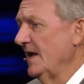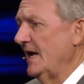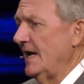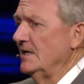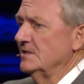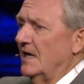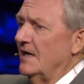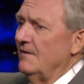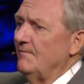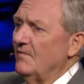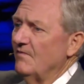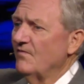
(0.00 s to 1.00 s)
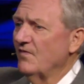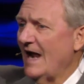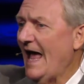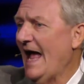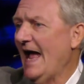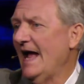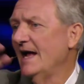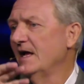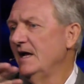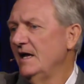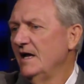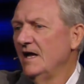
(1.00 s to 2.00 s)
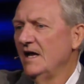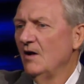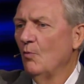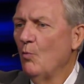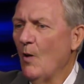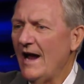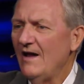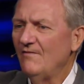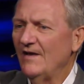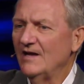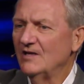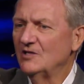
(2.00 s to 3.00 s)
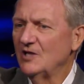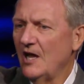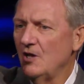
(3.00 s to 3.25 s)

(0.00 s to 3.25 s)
a flag waving to tell